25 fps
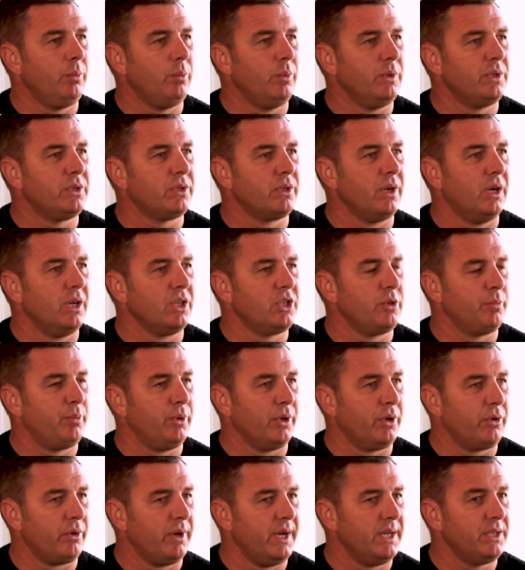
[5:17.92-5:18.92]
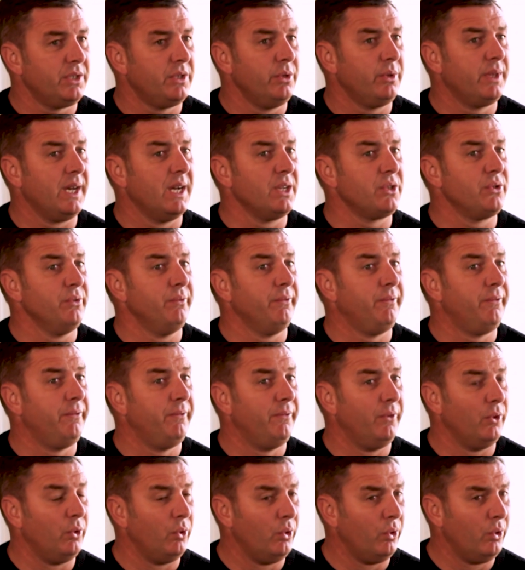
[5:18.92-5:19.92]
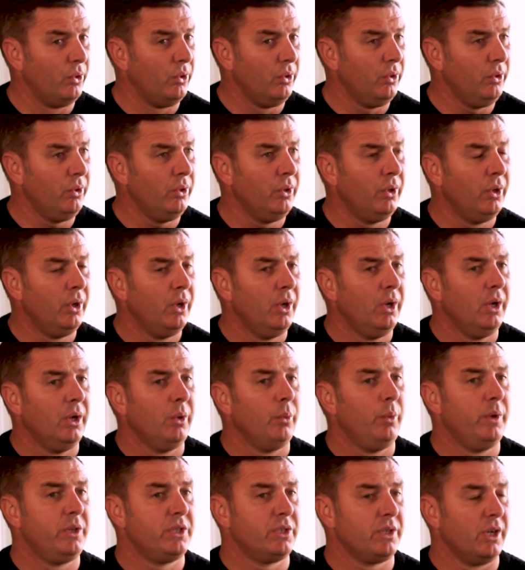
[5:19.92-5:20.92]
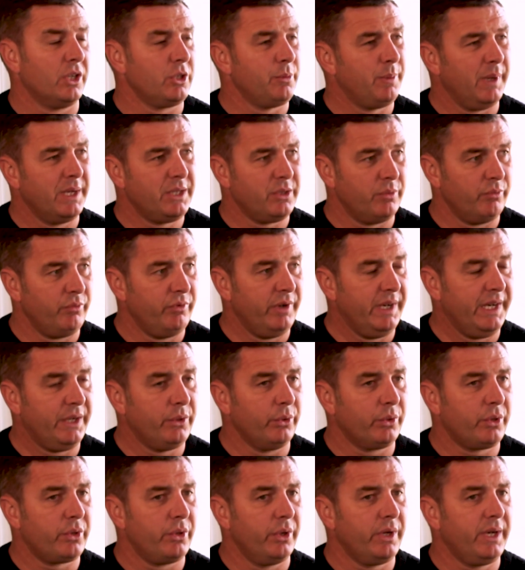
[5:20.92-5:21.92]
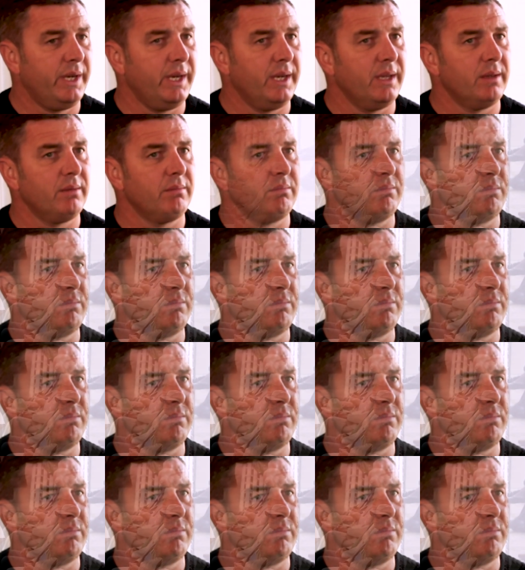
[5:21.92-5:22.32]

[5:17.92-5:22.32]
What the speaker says: we'd started to progress. 2004, we'd start to play some really good cricket.